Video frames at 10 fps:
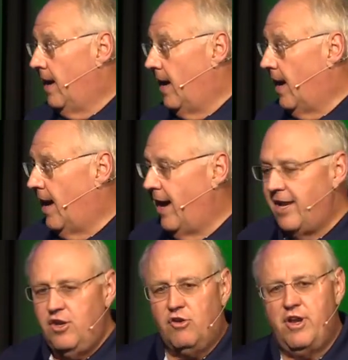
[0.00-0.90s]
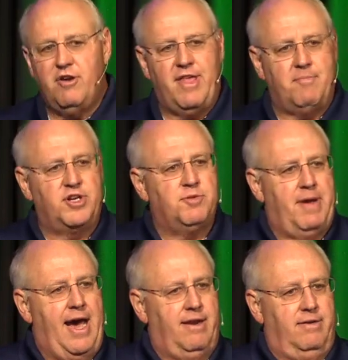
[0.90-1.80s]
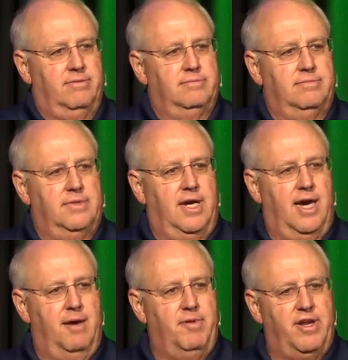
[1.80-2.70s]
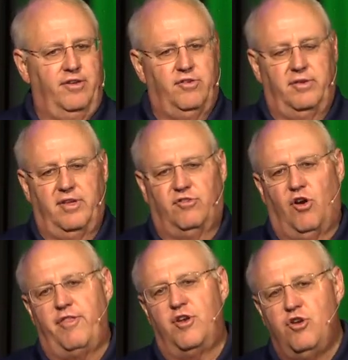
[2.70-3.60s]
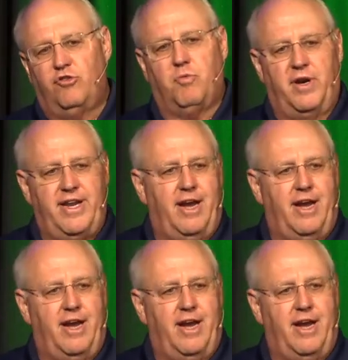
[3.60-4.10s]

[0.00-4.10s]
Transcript: Uh, and you don't hear that much about it uh, because it, it's on the news one day.